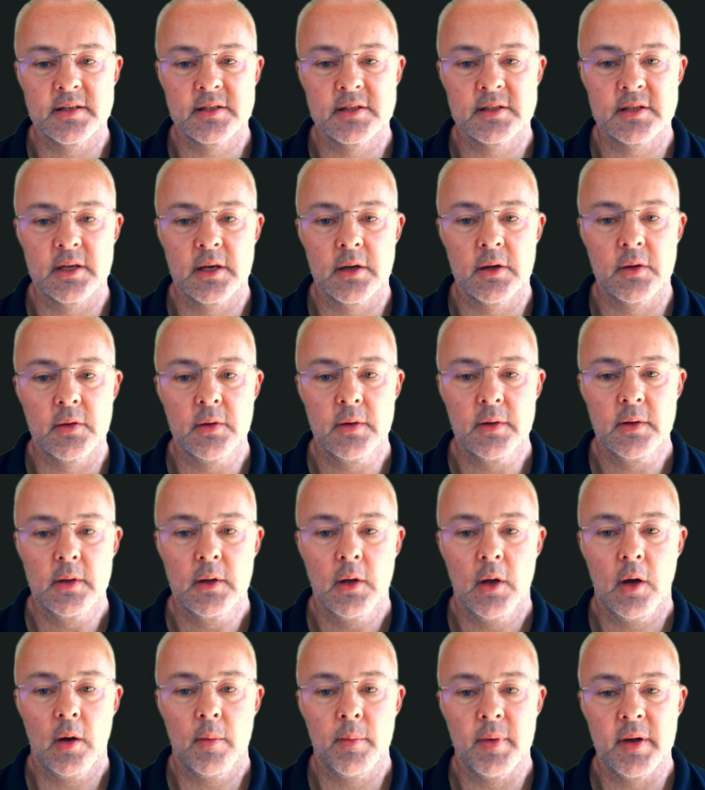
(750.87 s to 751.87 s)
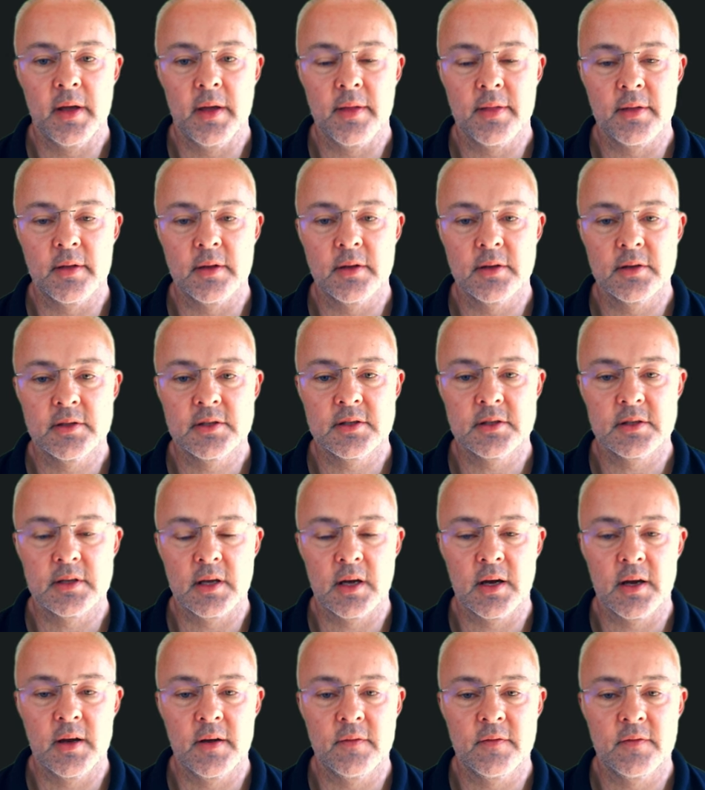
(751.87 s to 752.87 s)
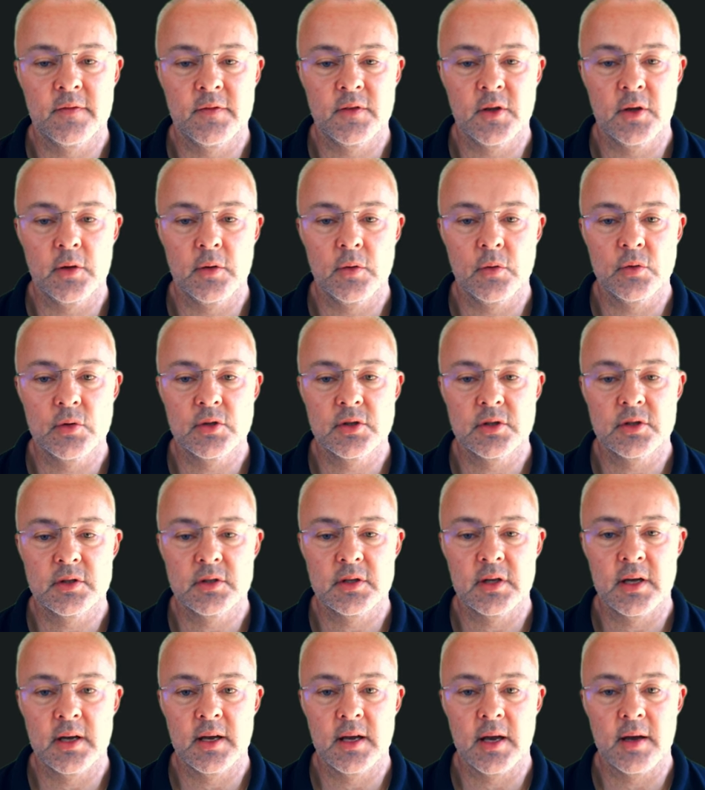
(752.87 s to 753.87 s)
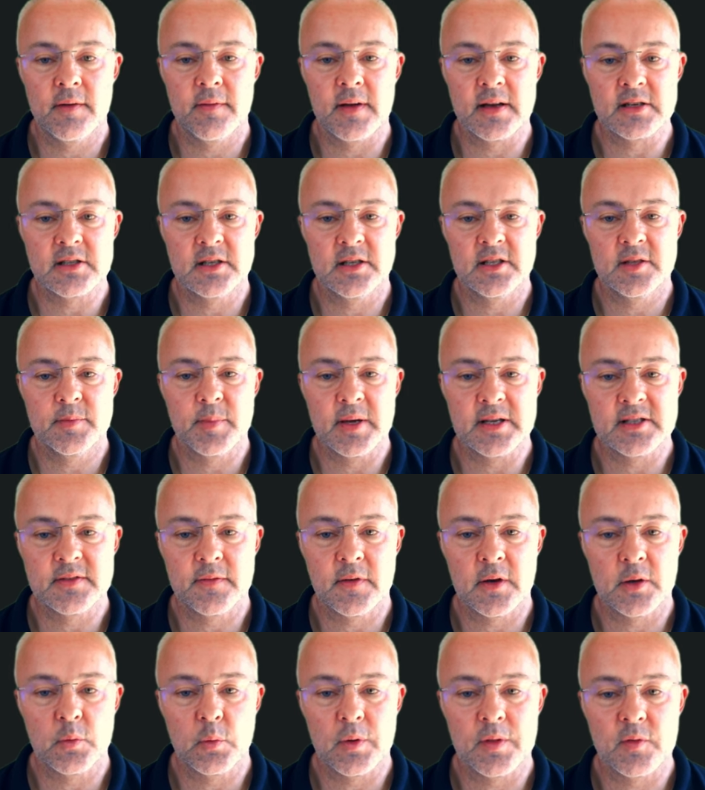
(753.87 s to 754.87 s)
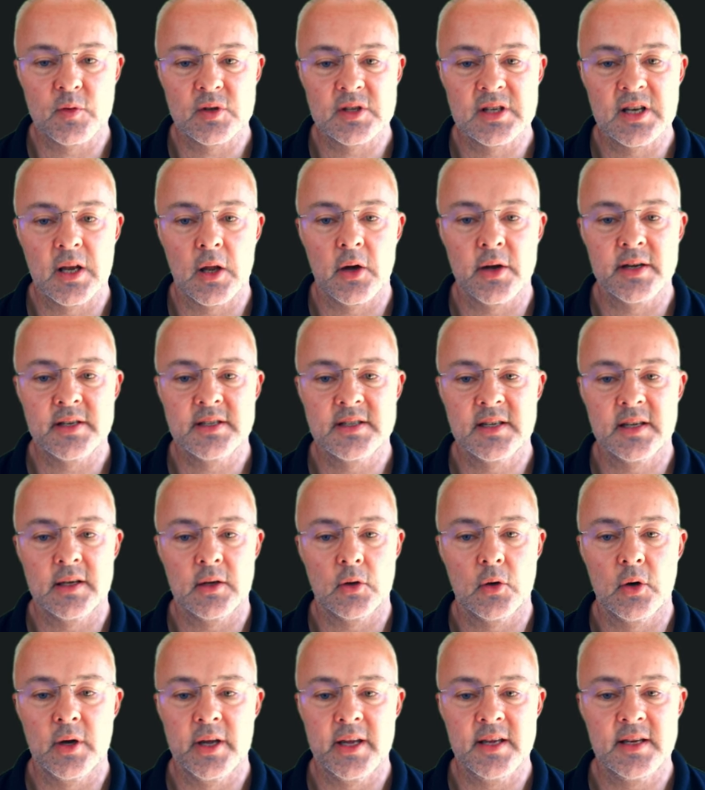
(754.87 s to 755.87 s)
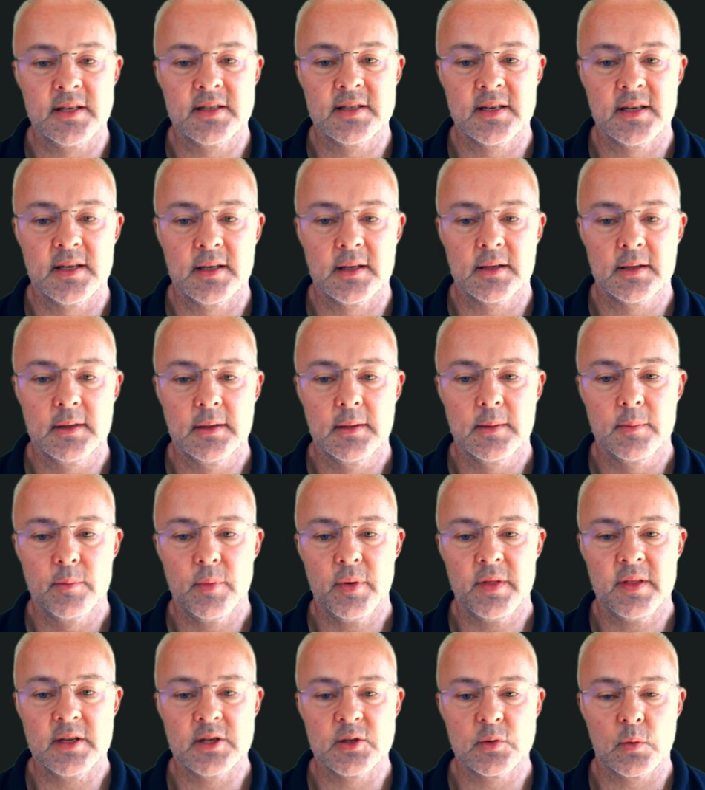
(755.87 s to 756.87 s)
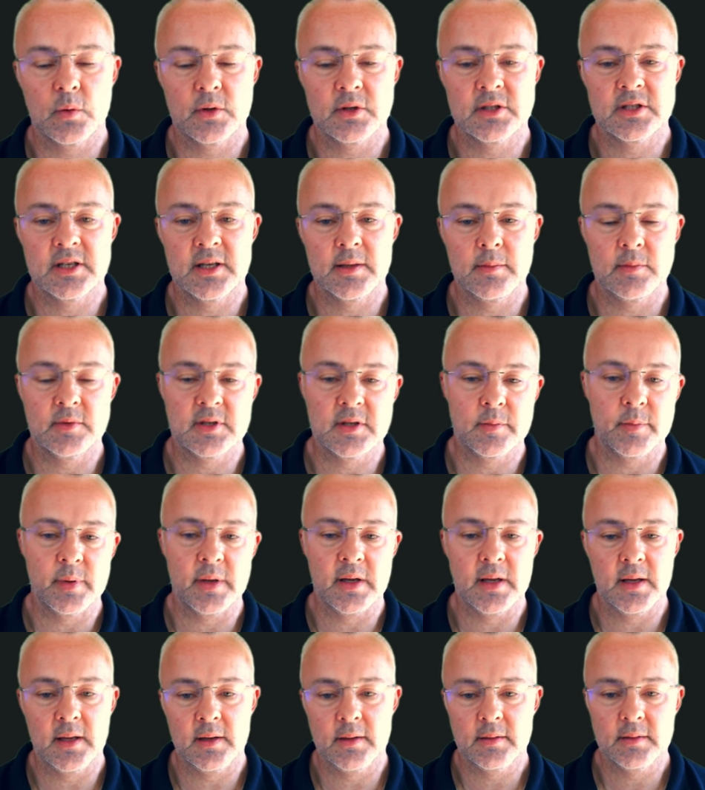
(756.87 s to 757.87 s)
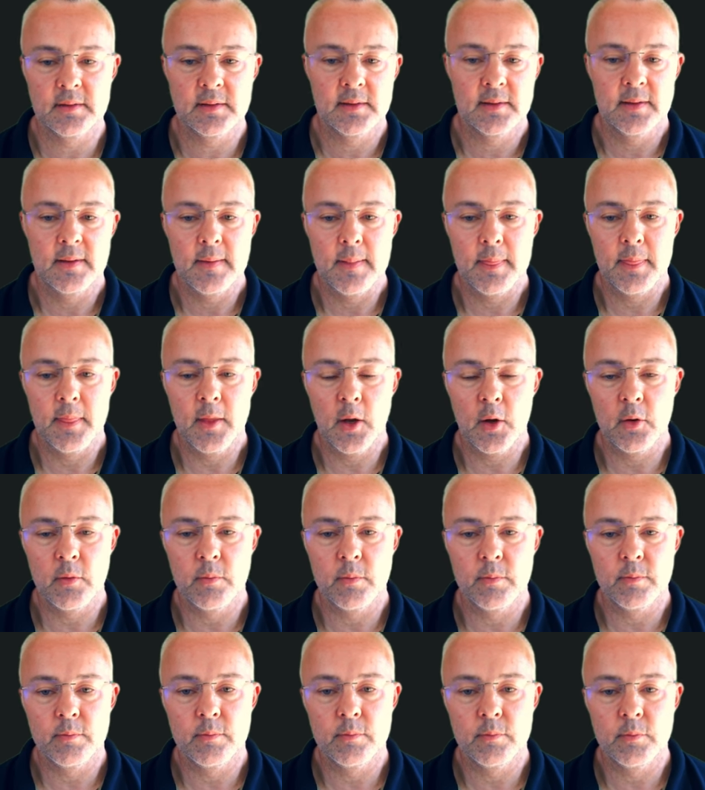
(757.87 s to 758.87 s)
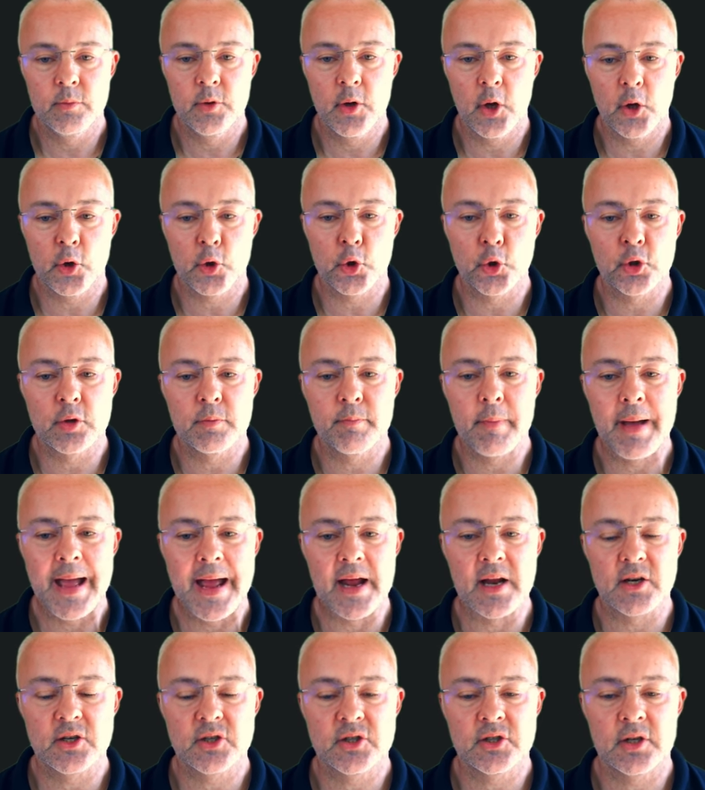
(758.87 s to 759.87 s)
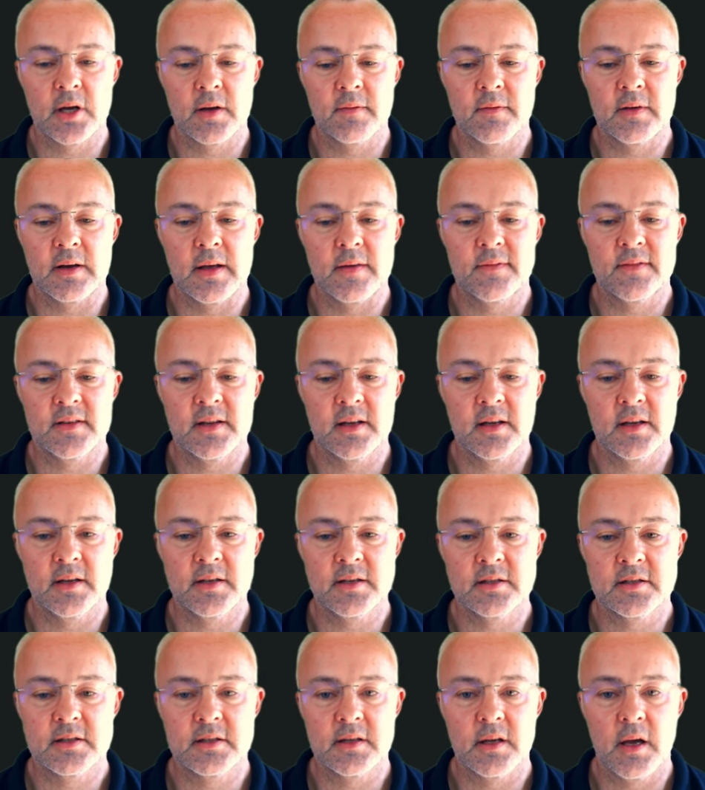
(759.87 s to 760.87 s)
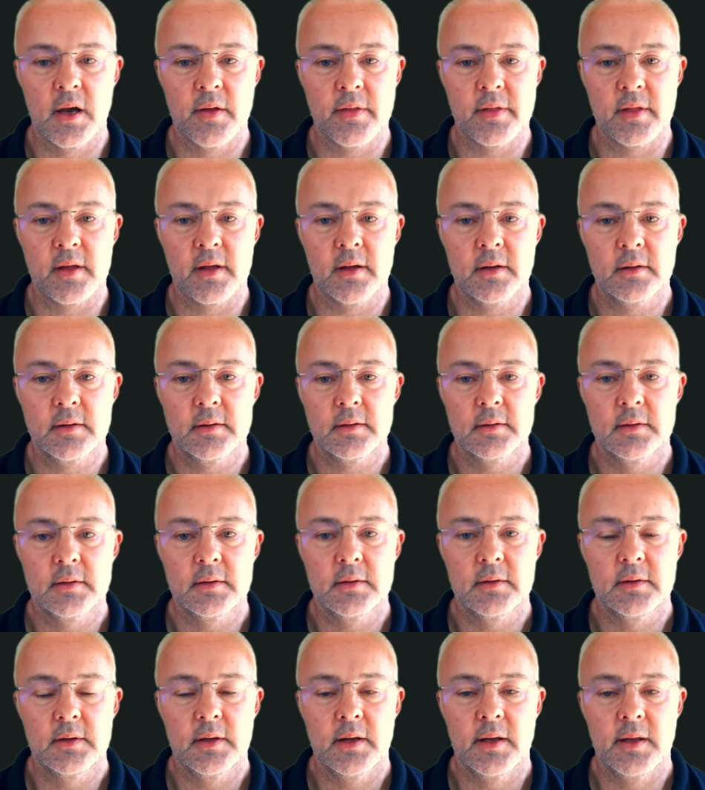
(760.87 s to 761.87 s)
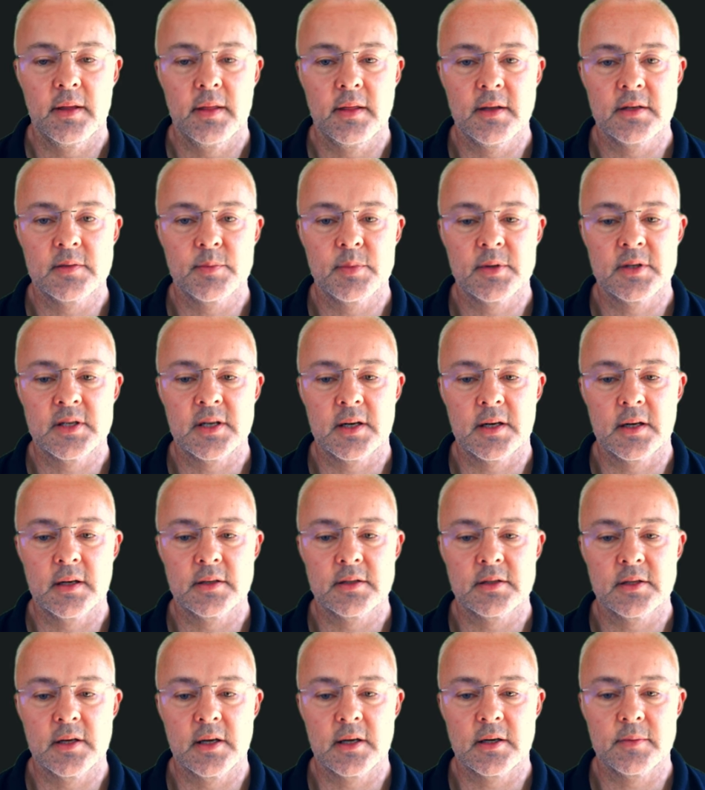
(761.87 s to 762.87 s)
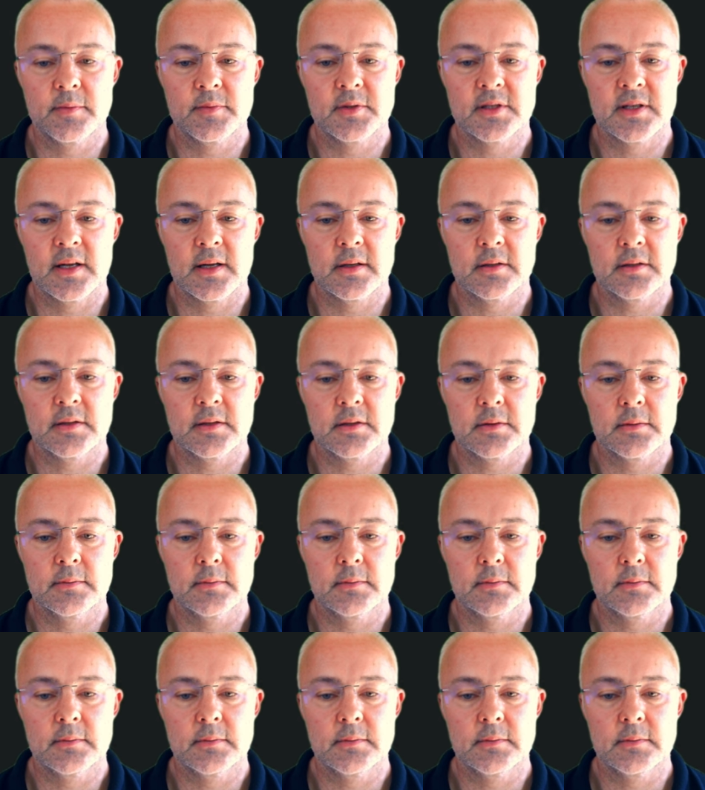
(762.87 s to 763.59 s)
So on my others, I've actually specified whether it's lighting or heating, but this one seemed to be no good match. So I've left it as other in this particular circumstance.